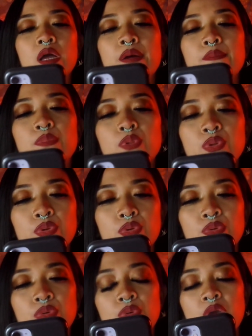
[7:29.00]

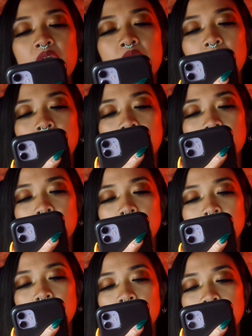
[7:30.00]
blue and
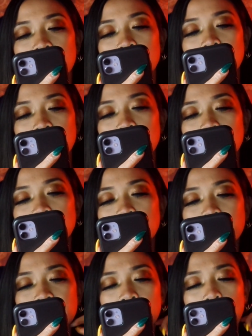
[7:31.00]

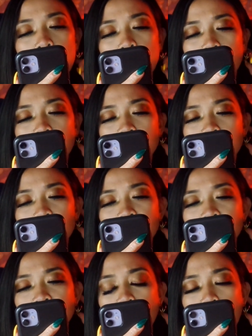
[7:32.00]
like
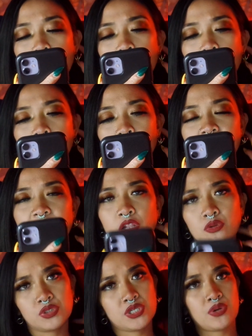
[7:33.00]
orange or
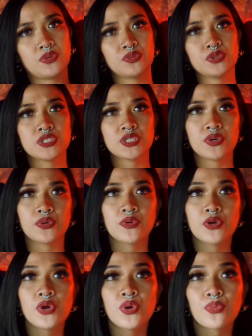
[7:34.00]
yellow tone. So
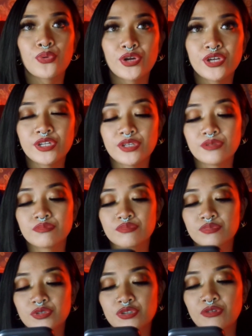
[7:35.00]
we're gonna
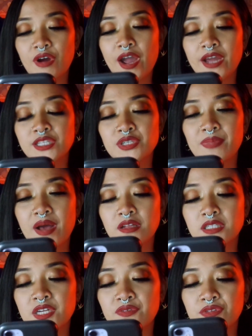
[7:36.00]
try to
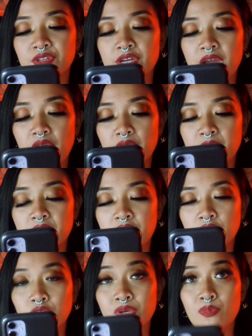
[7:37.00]
balance everything out and make it
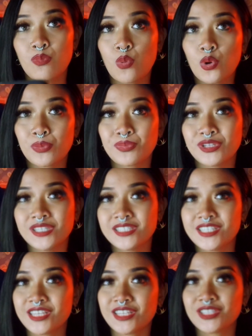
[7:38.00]
look more
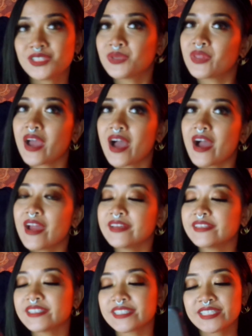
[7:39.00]
pleasing to the
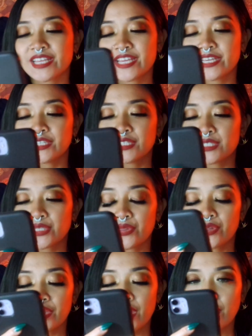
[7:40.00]
eyes. So
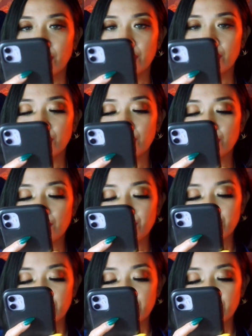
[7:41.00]
the yellow,